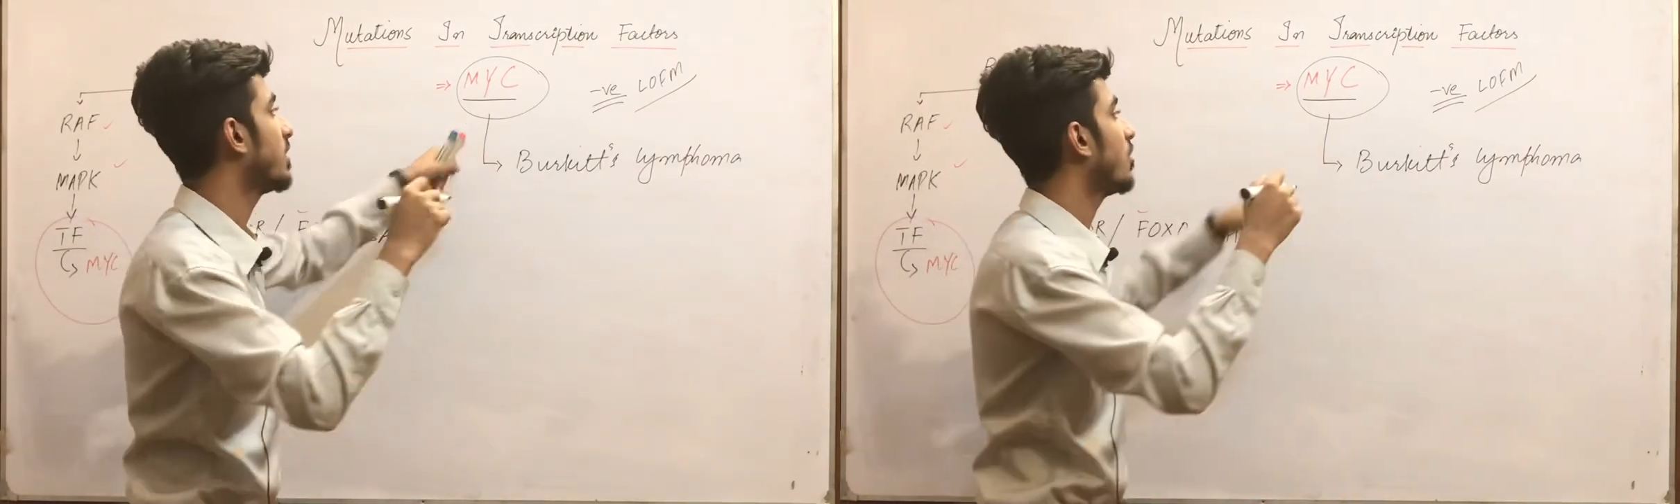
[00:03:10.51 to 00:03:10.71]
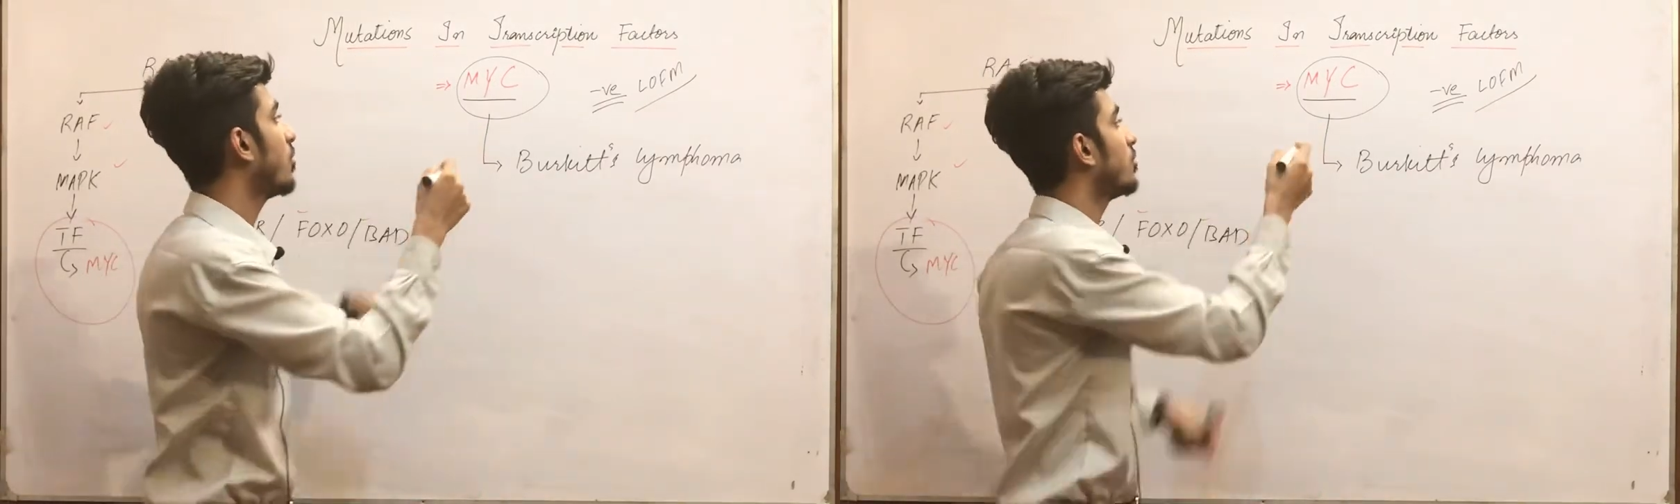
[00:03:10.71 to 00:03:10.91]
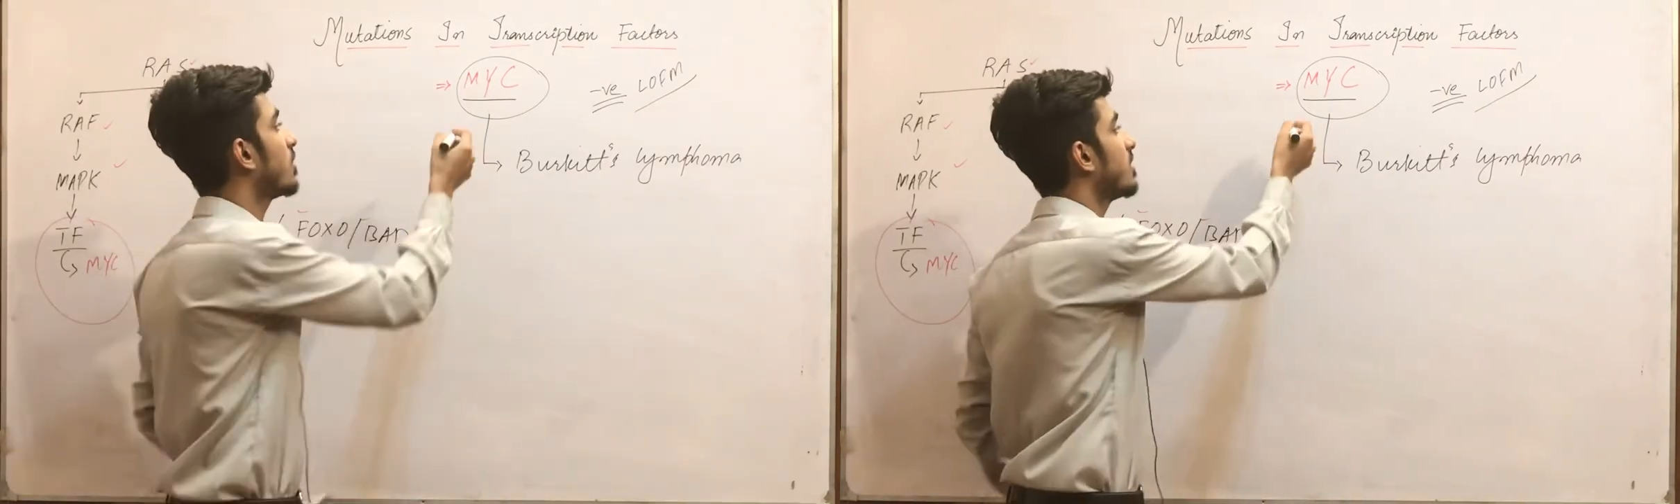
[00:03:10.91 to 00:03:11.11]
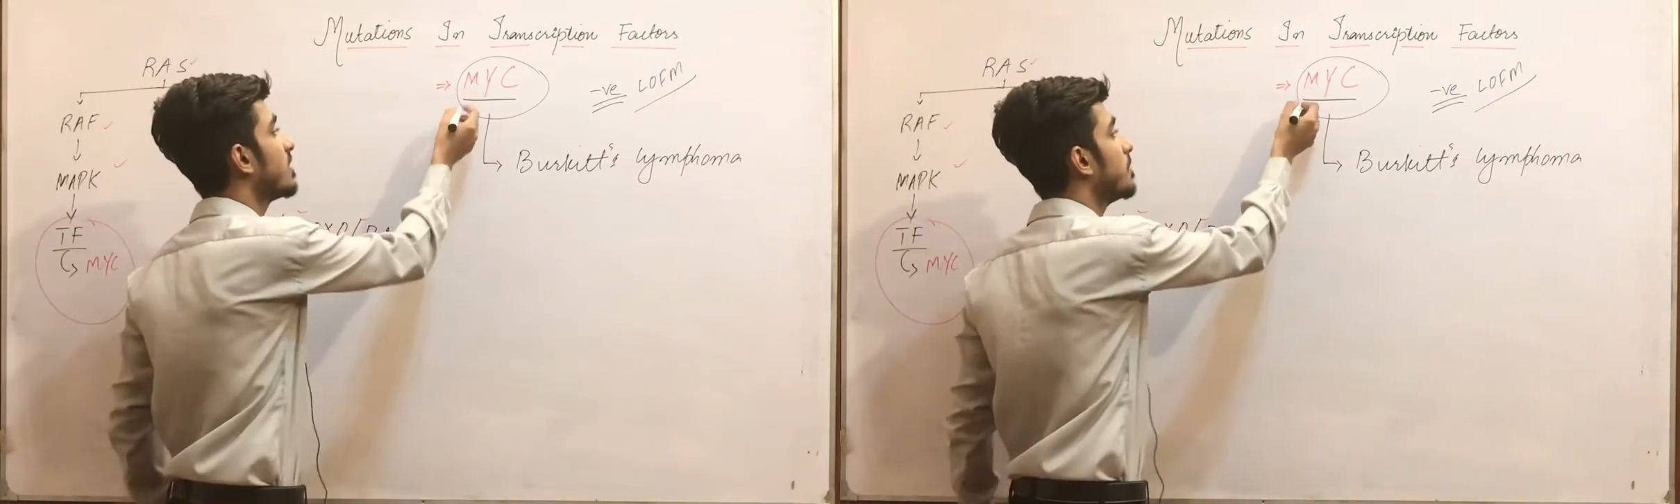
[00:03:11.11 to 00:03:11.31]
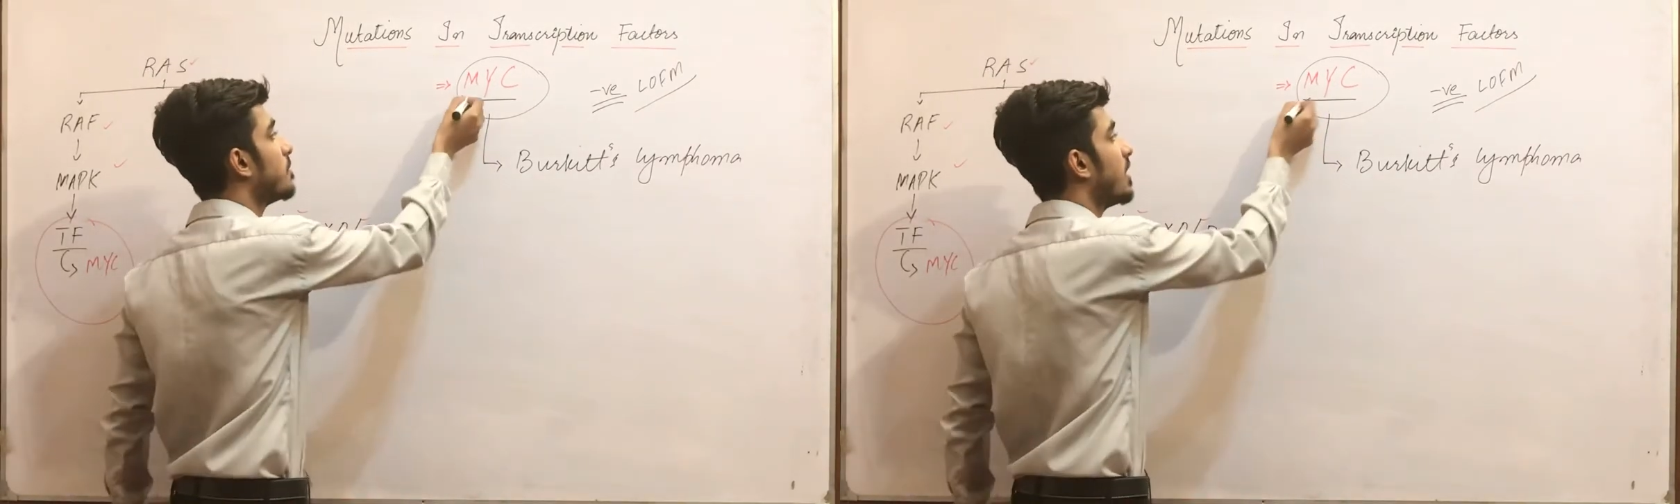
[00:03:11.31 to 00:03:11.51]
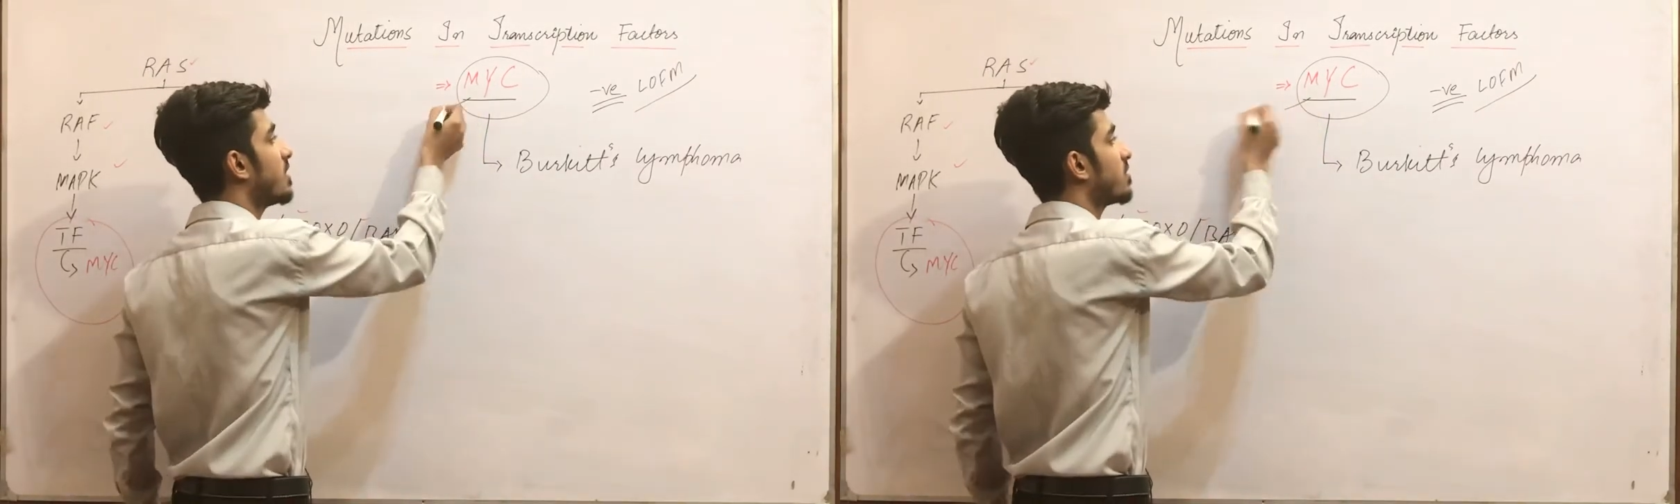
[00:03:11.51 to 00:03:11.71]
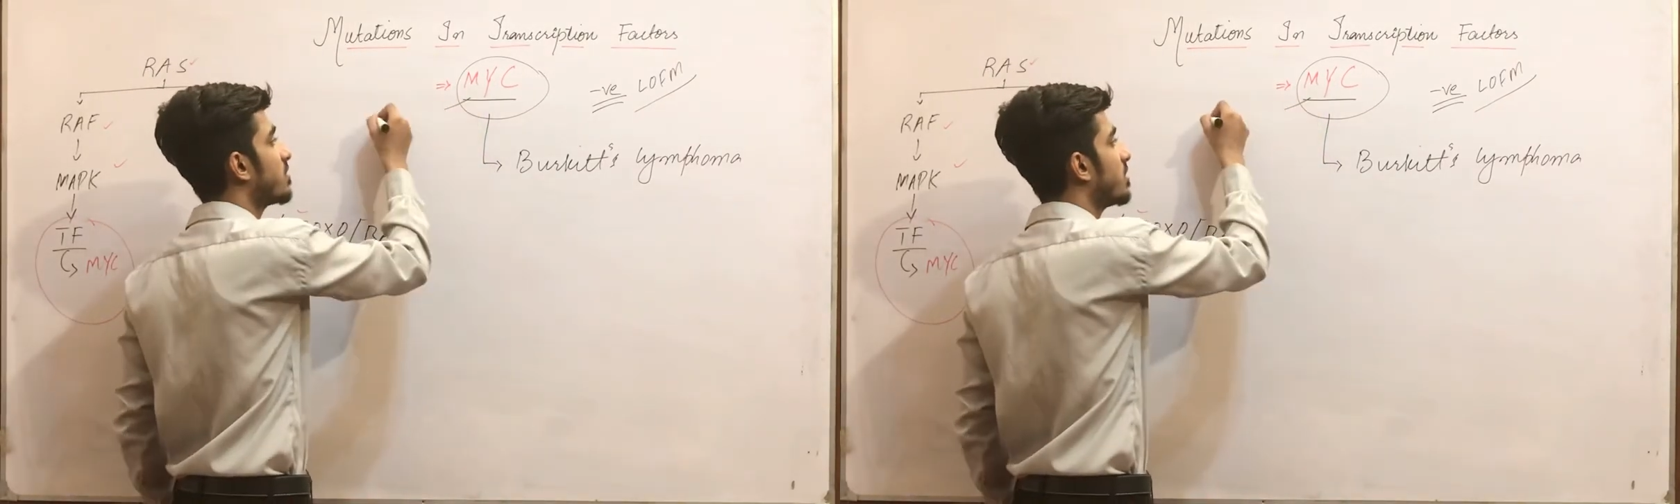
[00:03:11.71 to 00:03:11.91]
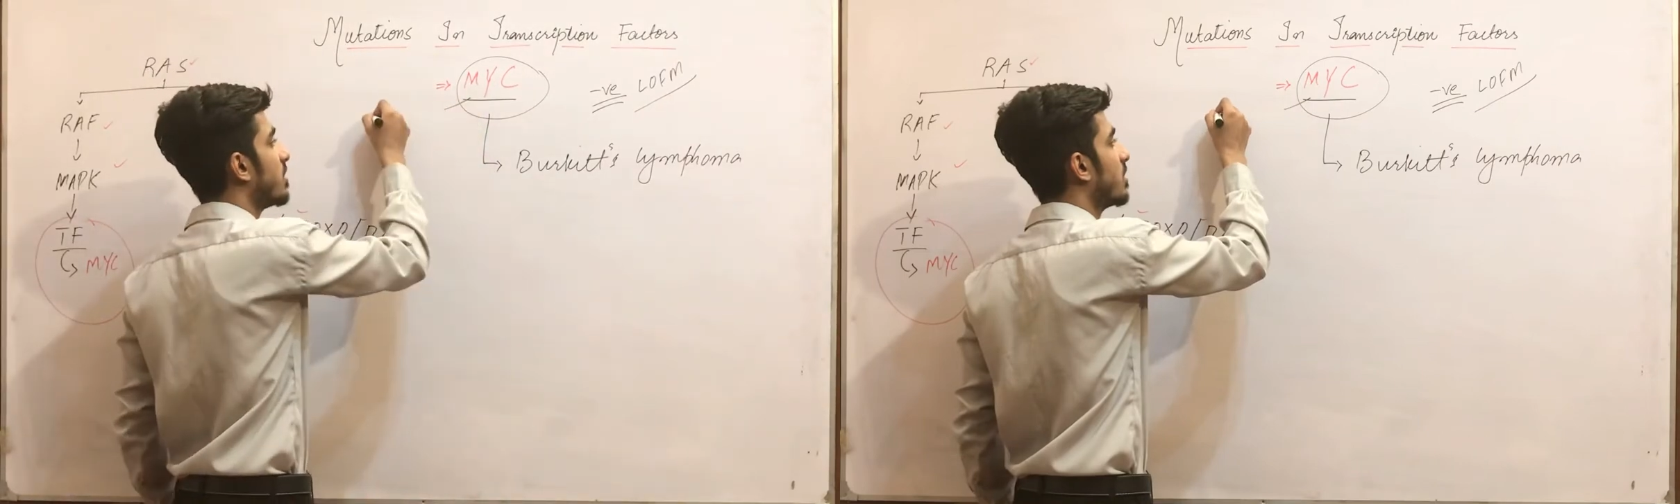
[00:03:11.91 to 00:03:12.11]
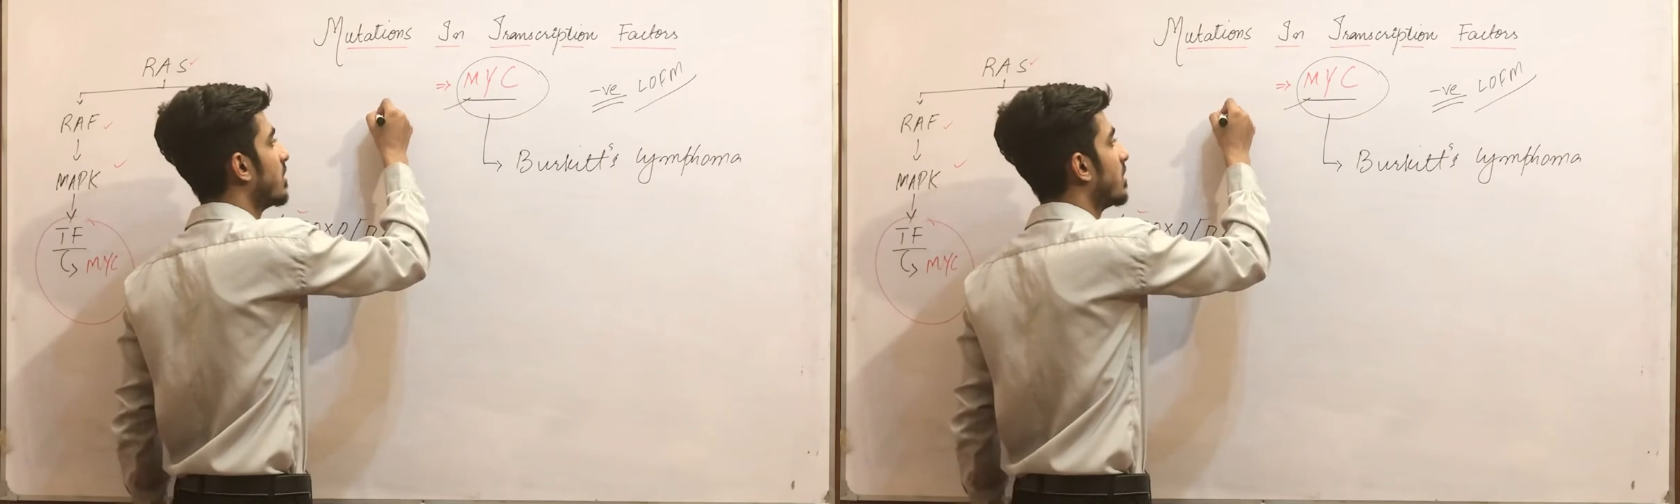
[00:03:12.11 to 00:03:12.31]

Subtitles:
or you can say master